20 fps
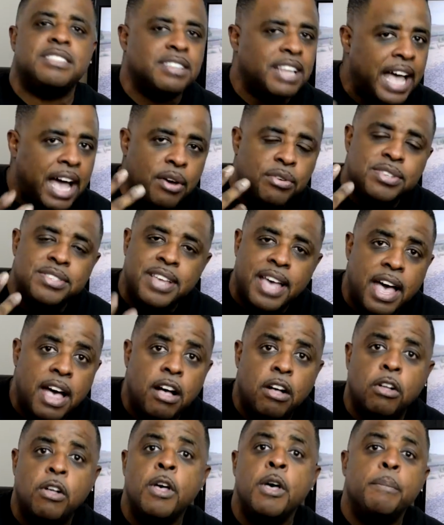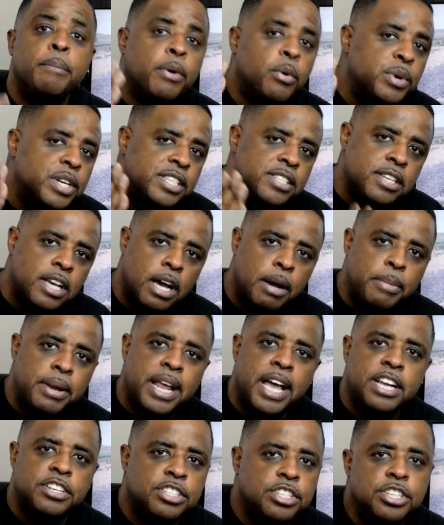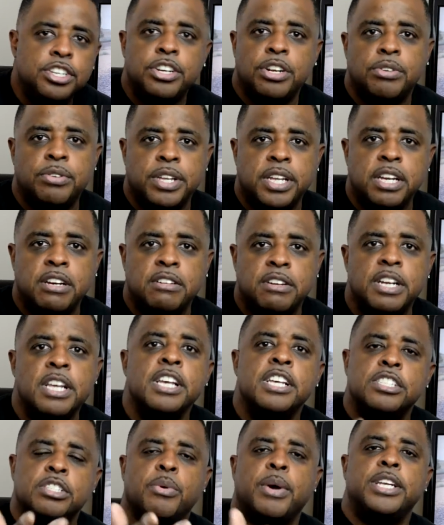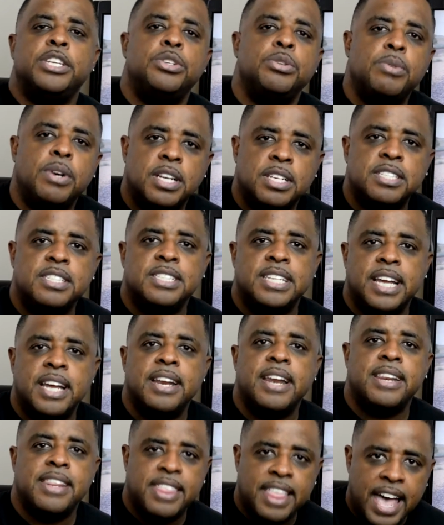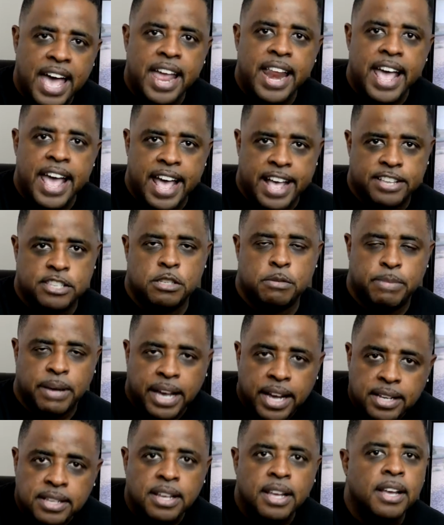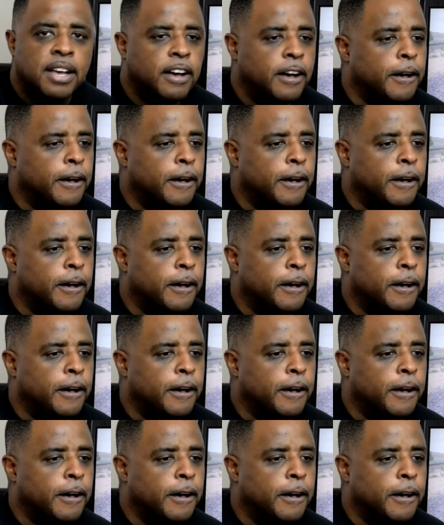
loud as hell, but when it's coming at you, you don't hear it. So I do understand that aspect.